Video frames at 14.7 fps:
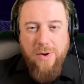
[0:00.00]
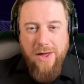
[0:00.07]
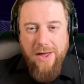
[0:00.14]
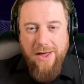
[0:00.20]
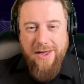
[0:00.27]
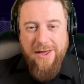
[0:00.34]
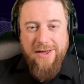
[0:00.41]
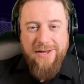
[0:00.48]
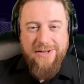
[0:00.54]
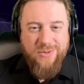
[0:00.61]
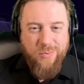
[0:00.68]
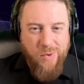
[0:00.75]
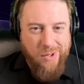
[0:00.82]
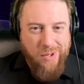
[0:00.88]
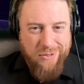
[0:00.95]
and
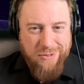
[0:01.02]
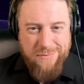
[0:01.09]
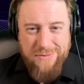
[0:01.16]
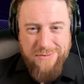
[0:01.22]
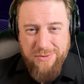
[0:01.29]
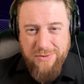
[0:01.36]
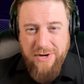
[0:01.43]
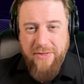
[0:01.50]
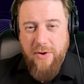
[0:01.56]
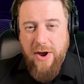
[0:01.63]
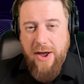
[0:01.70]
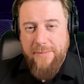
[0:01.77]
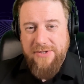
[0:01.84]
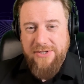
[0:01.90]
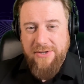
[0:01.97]
welcome to another
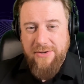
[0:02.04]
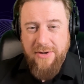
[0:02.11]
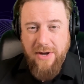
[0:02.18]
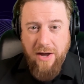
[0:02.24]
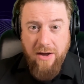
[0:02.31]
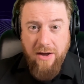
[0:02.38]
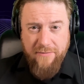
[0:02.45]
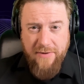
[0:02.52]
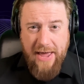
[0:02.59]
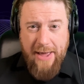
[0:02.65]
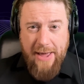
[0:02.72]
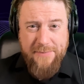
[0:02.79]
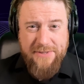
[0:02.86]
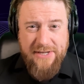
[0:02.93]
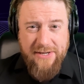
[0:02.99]
episode of
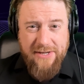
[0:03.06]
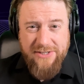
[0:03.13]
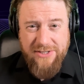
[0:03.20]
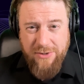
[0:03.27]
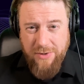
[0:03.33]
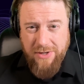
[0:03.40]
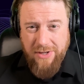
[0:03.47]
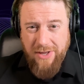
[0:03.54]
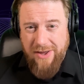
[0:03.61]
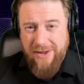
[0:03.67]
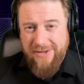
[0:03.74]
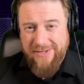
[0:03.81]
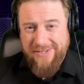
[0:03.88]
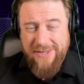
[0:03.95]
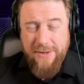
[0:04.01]
AppSec
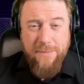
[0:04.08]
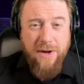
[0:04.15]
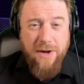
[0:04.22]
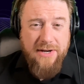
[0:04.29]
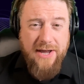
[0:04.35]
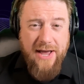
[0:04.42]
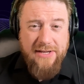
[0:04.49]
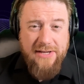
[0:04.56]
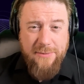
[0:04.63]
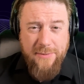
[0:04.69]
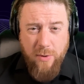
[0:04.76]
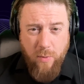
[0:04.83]
Serialized, the podcast about